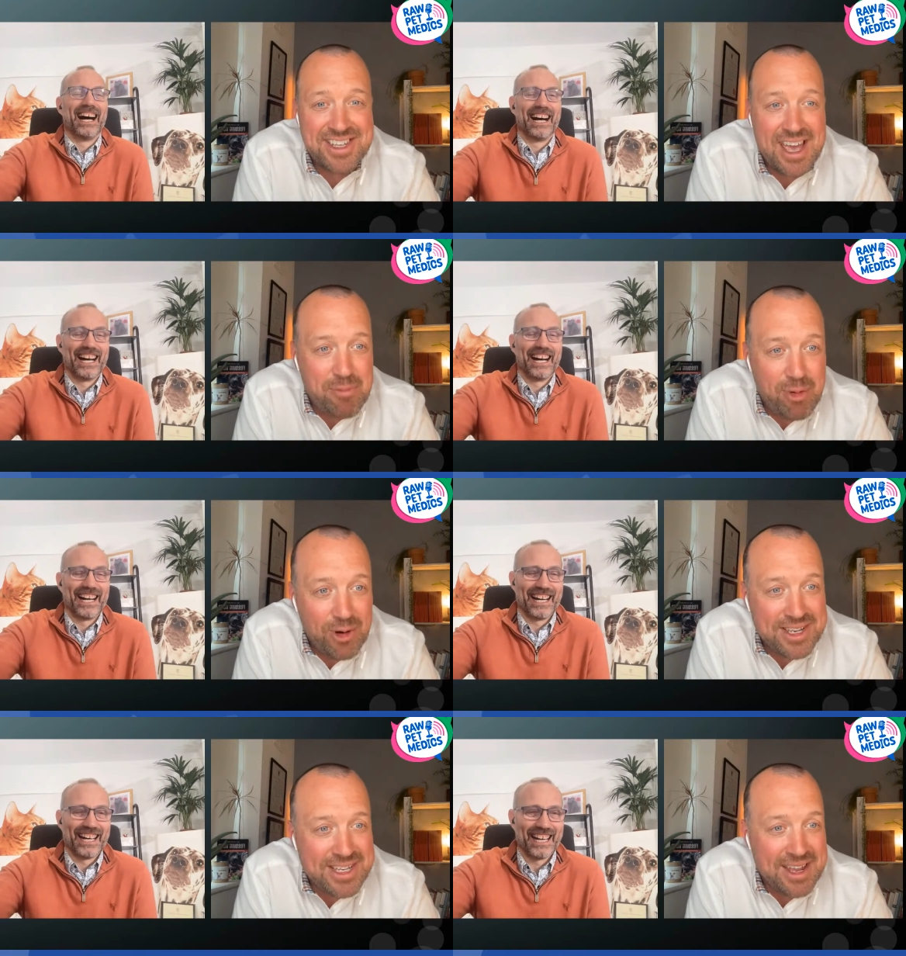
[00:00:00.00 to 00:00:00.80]
Speaker 1: stay
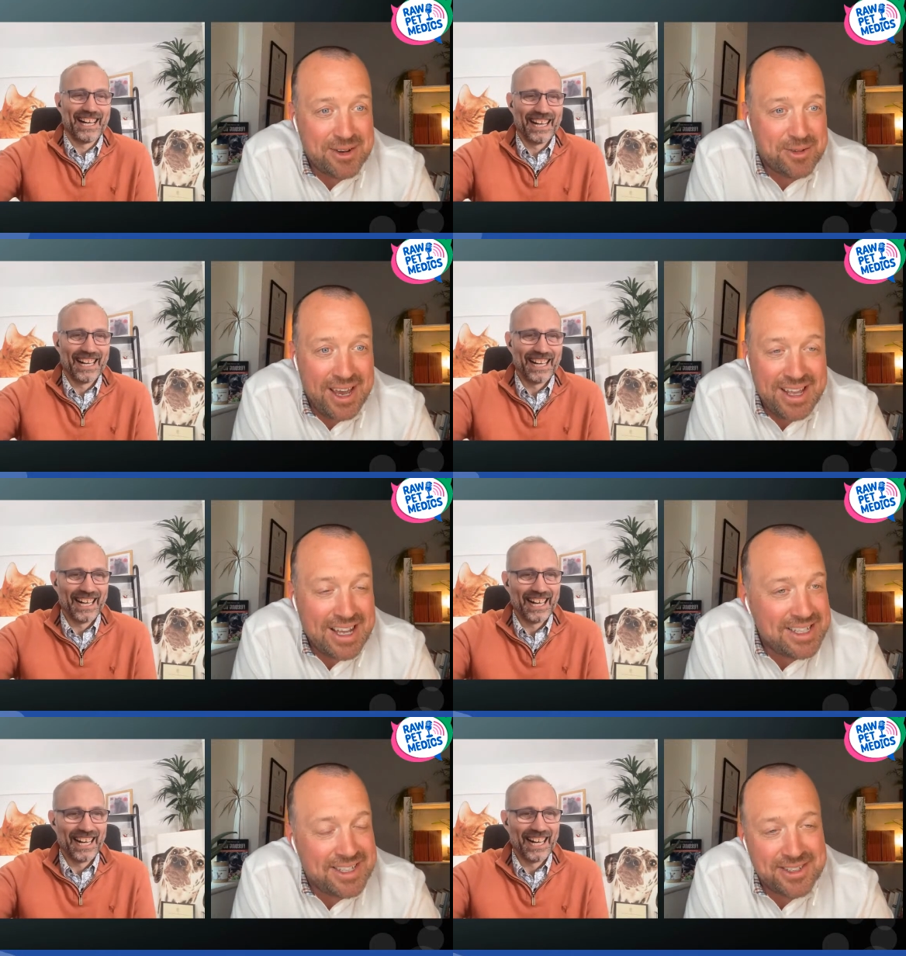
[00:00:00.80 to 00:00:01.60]
pointy end way.
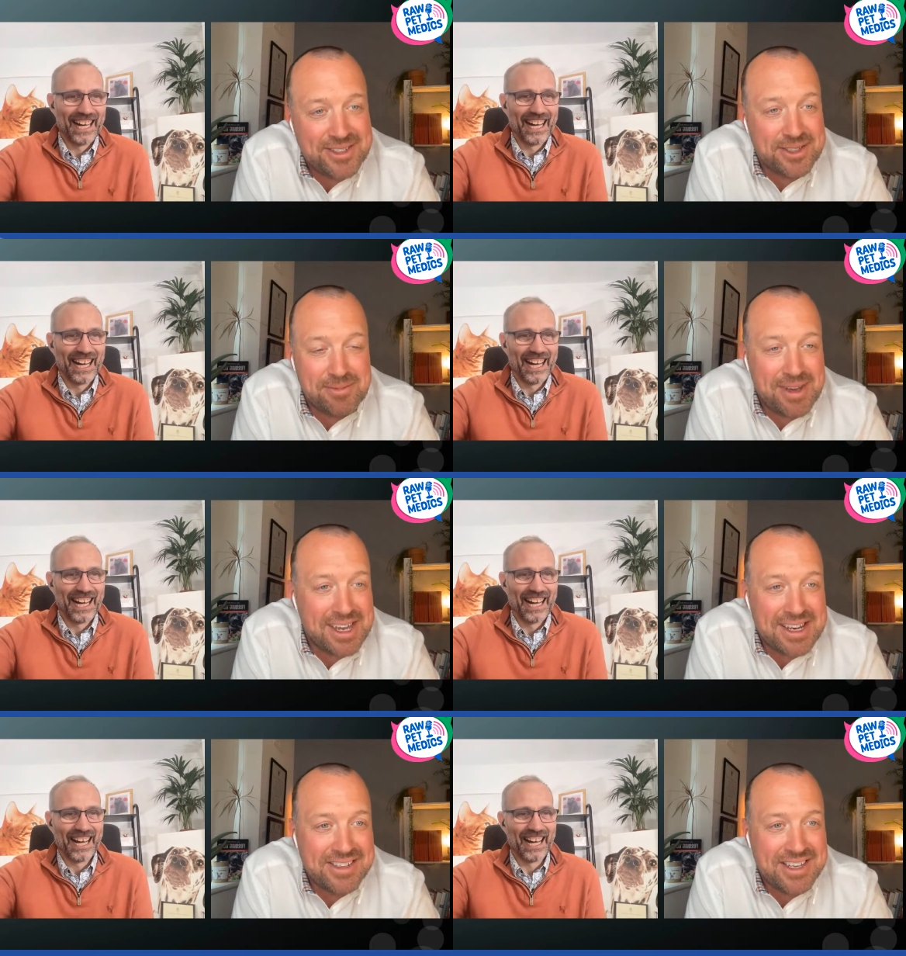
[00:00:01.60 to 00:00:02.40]
That just doesn't make
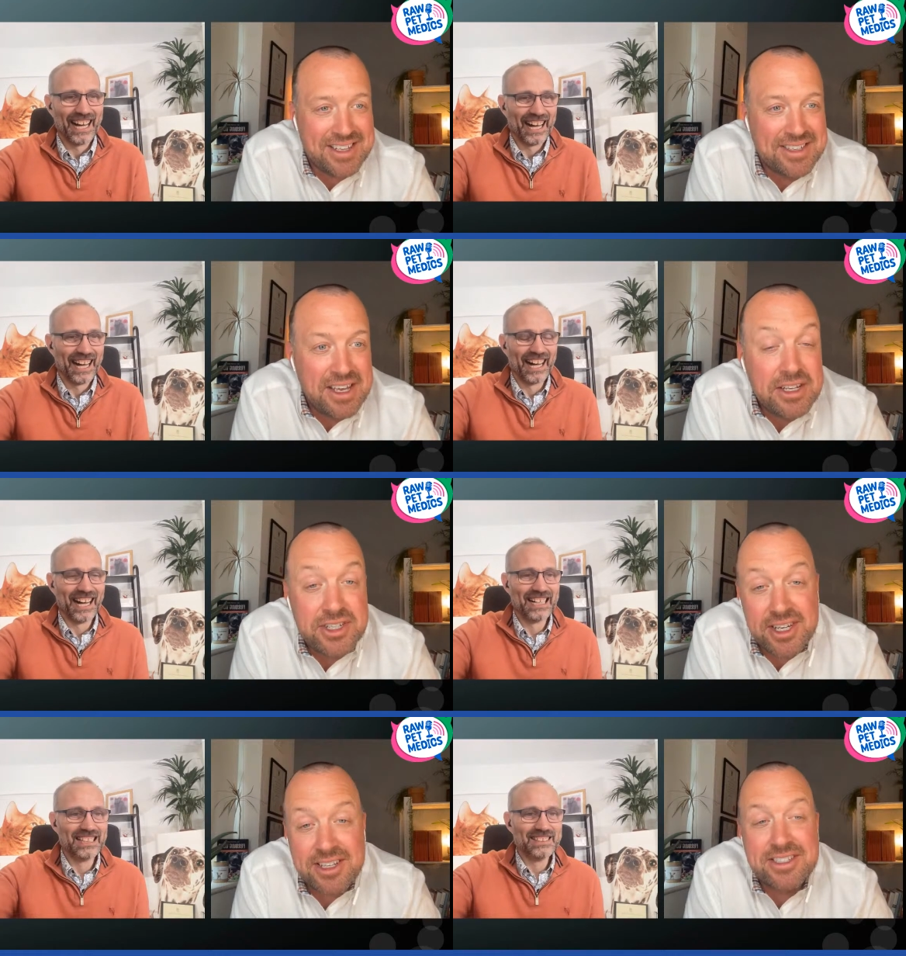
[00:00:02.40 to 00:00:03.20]
any sense.
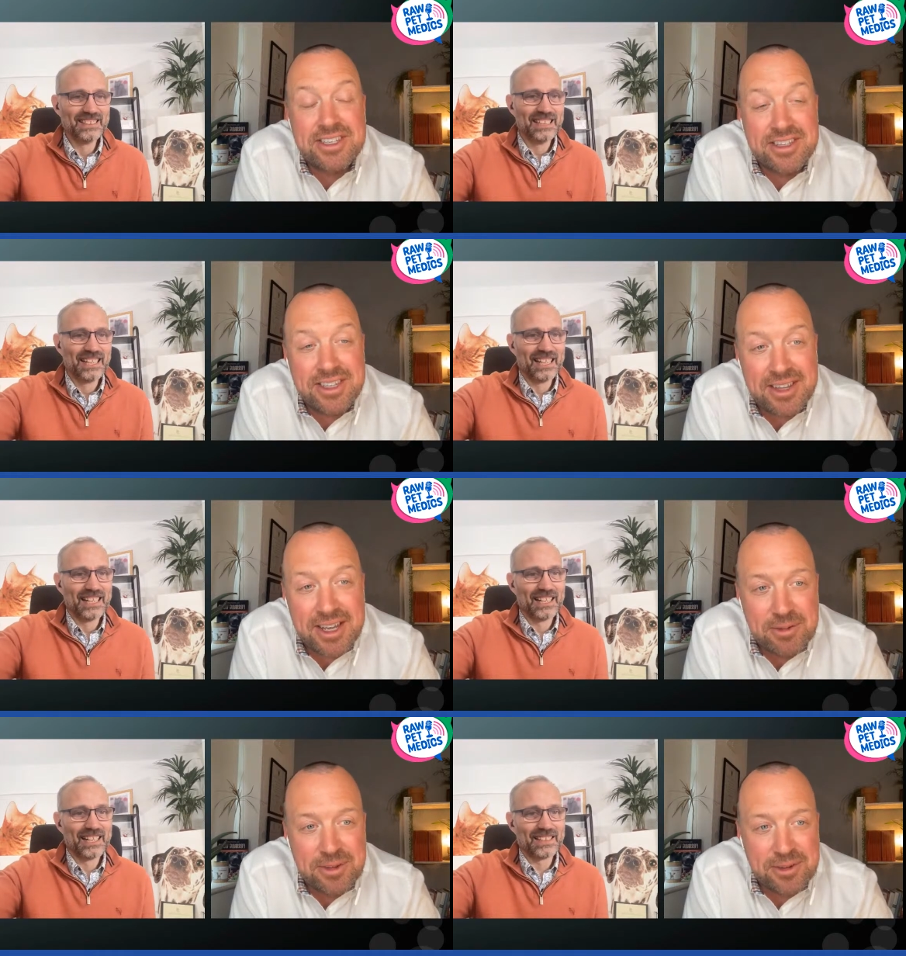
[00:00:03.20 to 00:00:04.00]
Chickens didn't think that
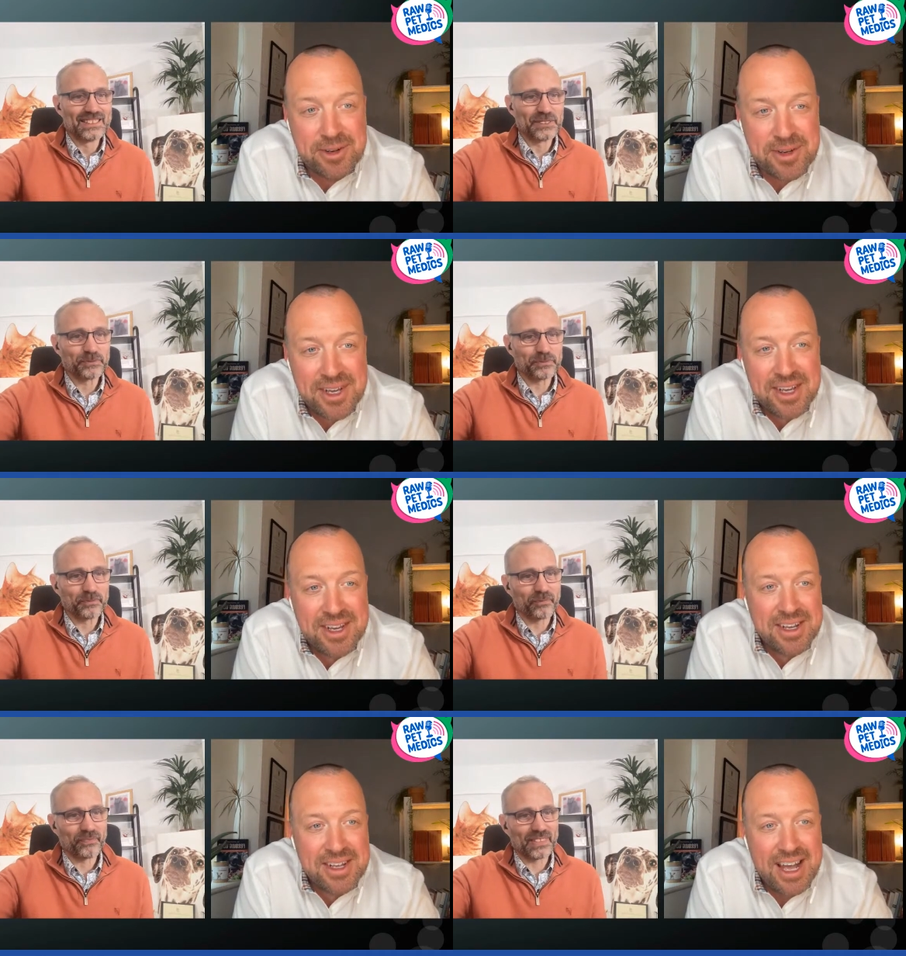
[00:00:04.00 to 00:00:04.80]
one through.
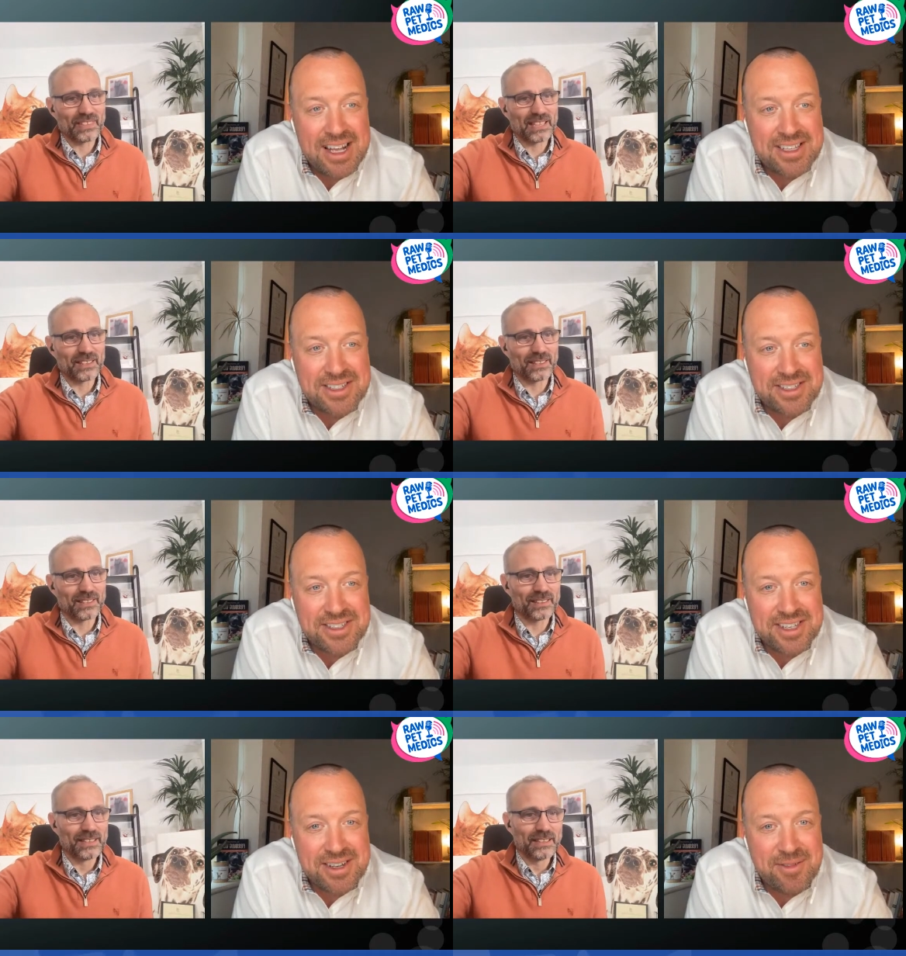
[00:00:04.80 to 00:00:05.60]
That's oh,
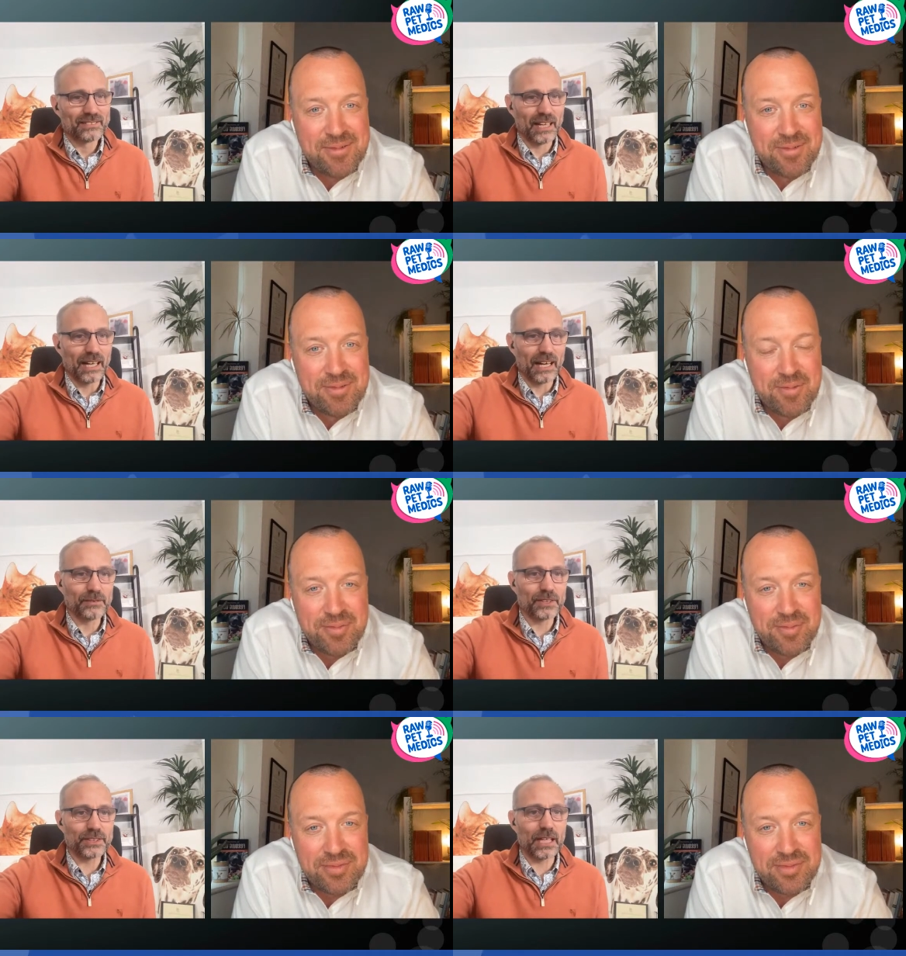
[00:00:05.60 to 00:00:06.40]
just, uh,
Speaker 2: right. I'm
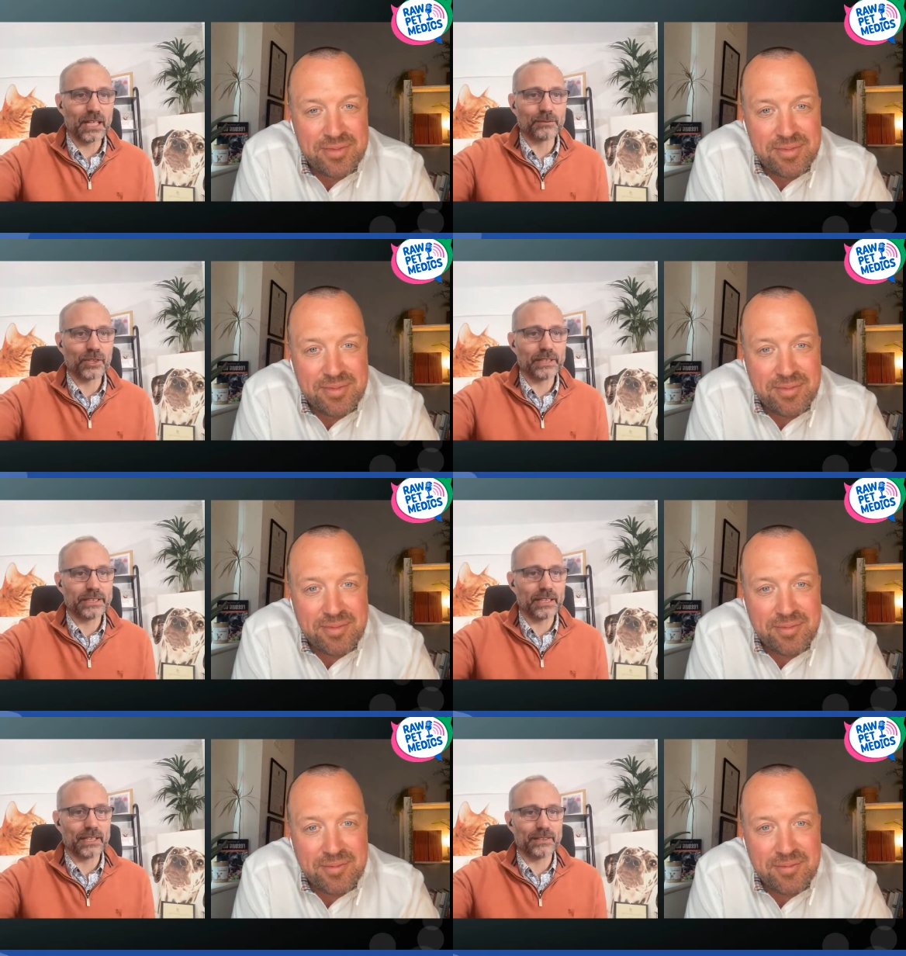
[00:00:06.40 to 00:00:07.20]
just. I'm sorry,
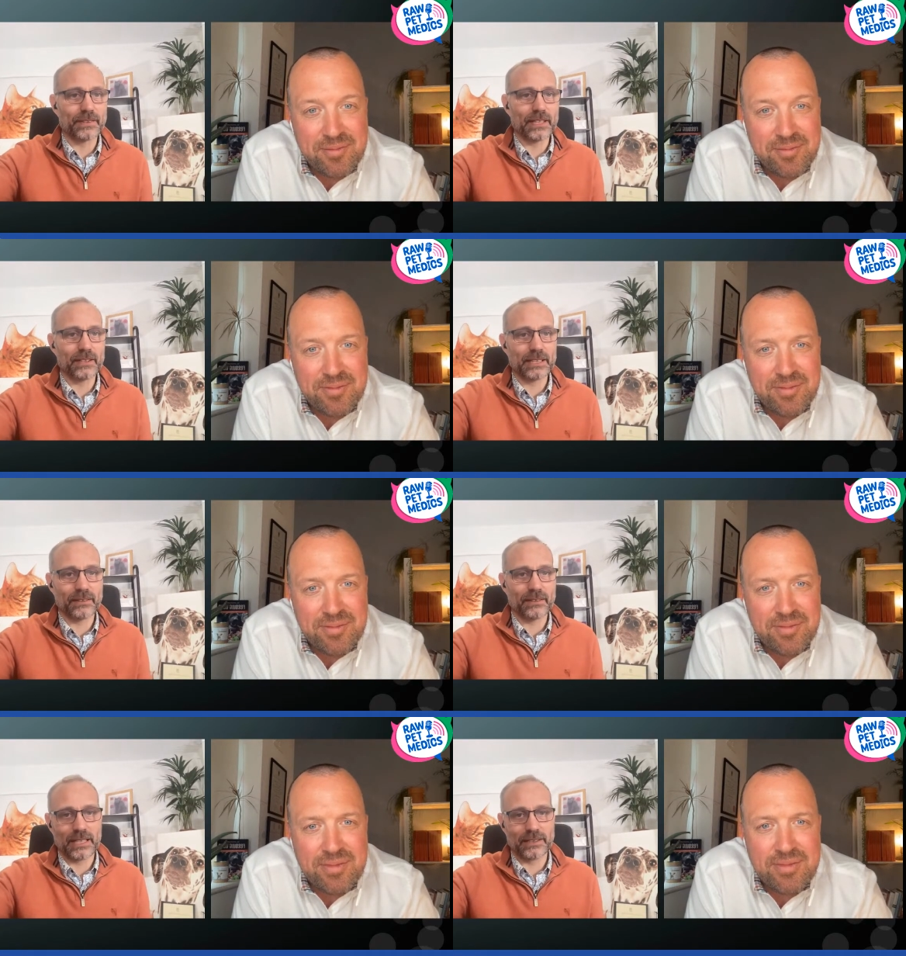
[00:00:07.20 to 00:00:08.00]
guys. For those out there